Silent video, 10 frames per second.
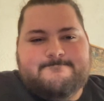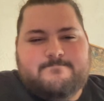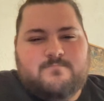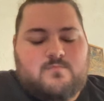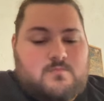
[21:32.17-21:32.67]

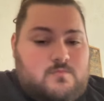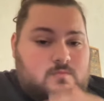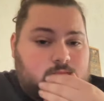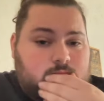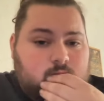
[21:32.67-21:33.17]

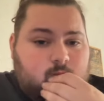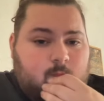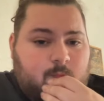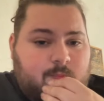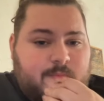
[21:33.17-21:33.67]

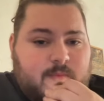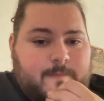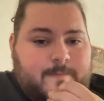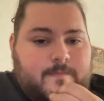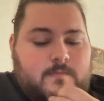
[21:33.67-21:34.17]

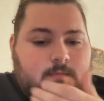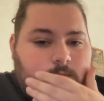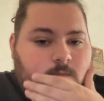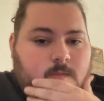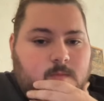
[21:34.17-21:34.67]

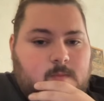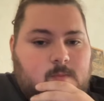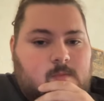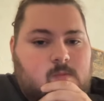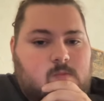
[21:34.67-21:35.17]

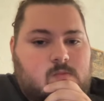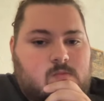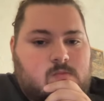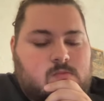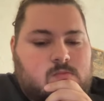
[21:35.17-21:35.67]

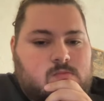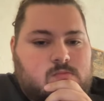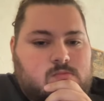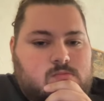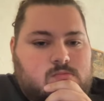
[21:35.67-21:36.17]

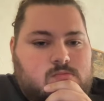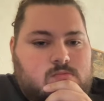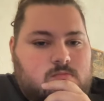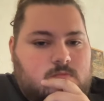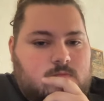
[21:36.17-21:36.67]

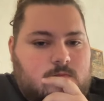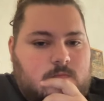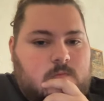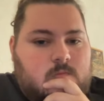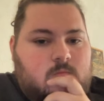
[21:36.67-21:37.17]

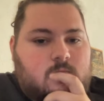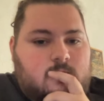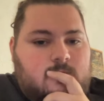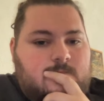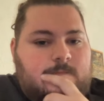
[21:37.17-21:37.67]

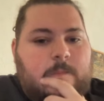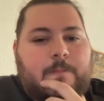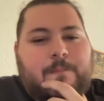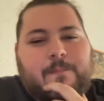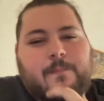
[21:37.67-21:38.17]

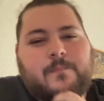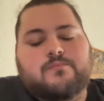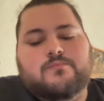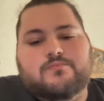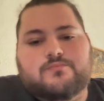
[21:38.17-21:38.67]

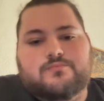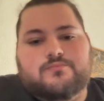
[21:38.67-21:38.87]
[no speech]